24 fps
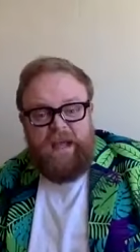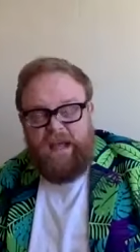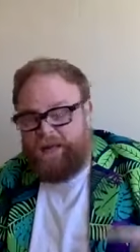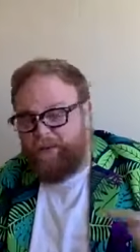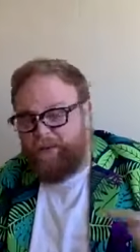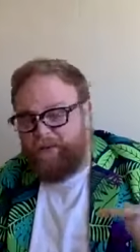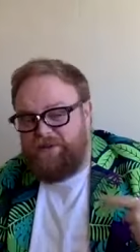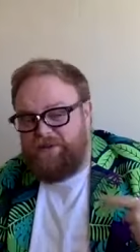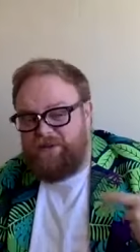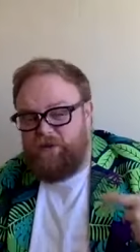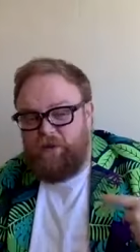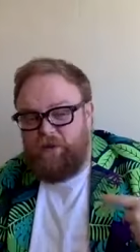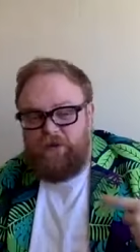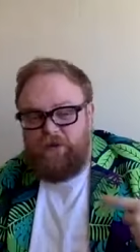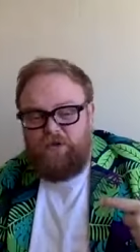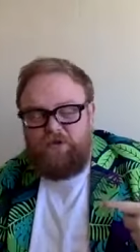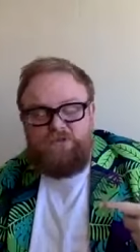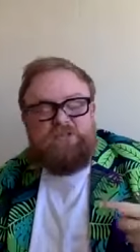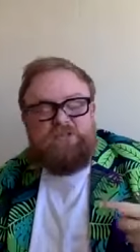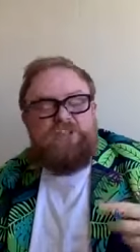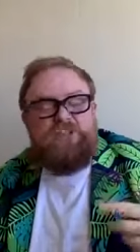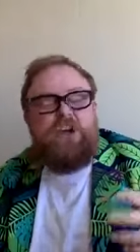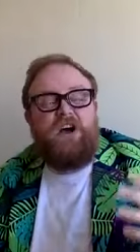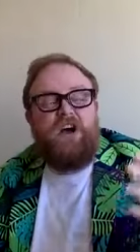and it was
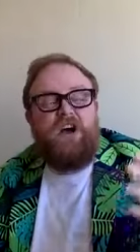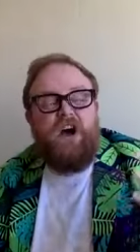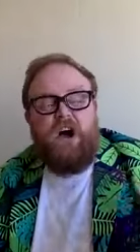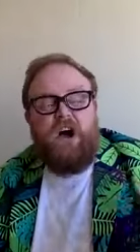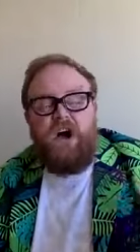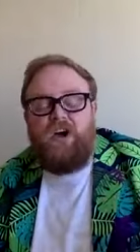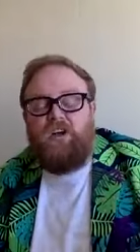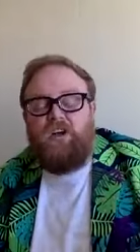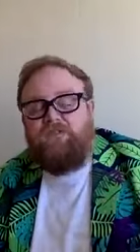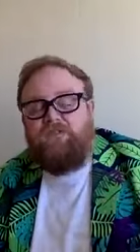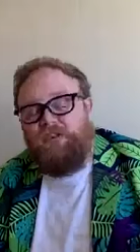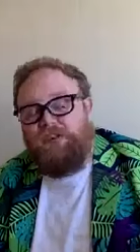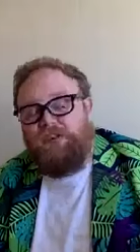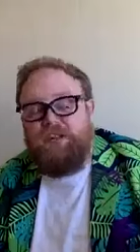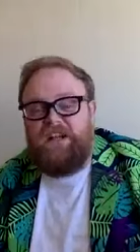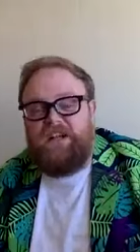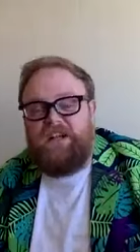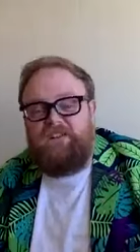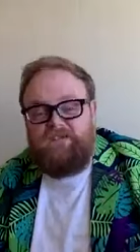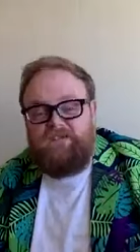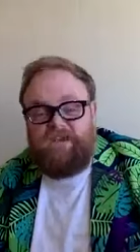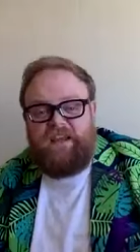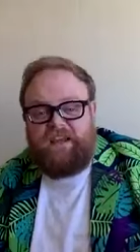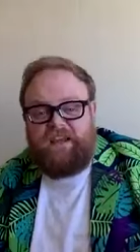called
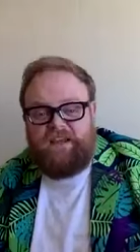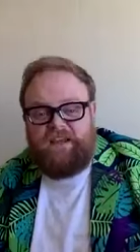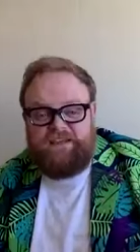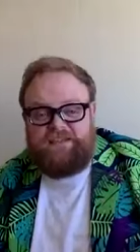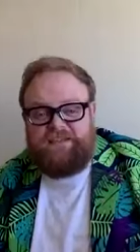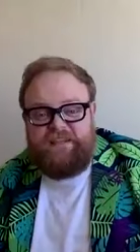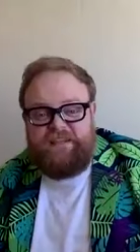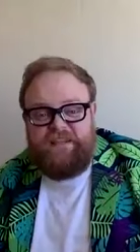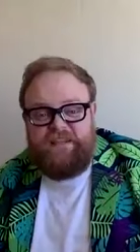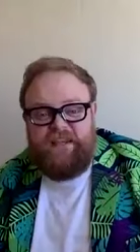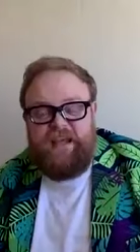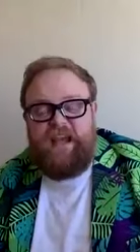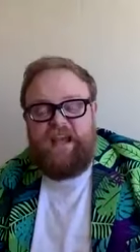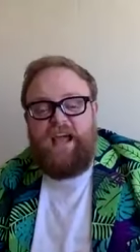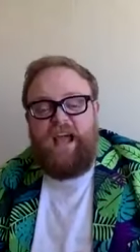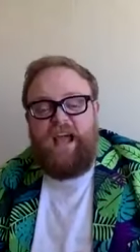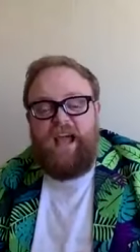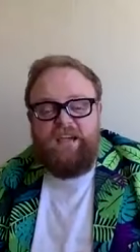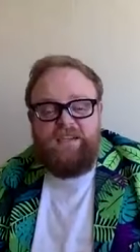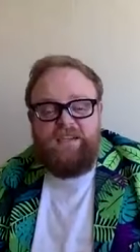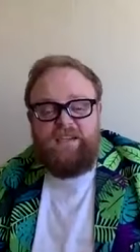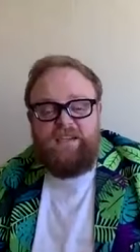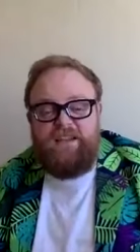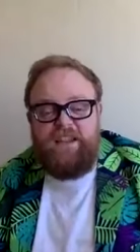hieroglyphics
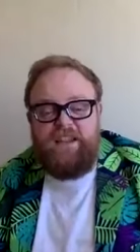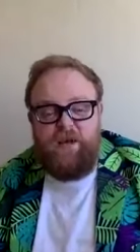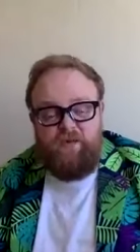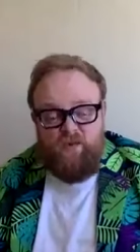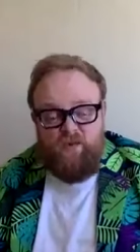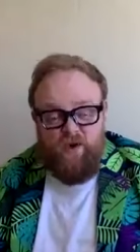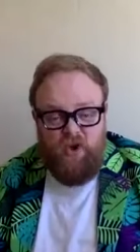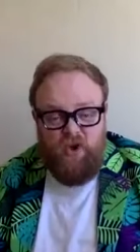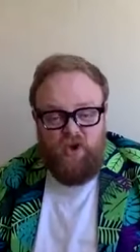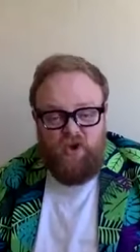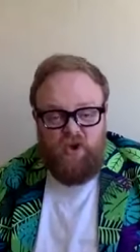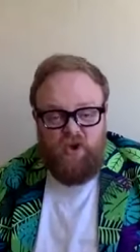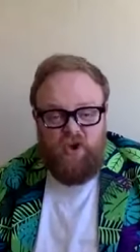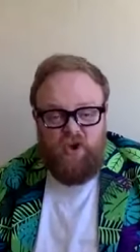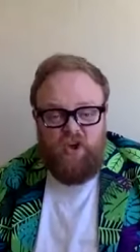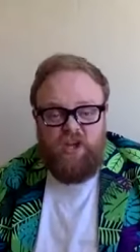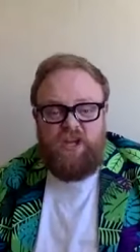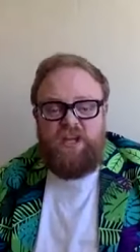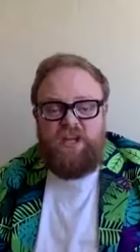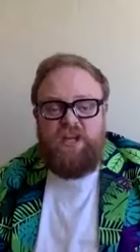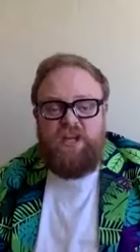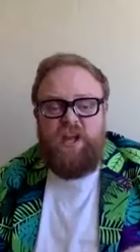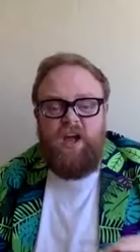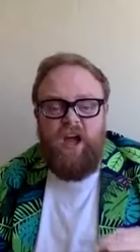and there
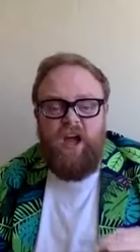were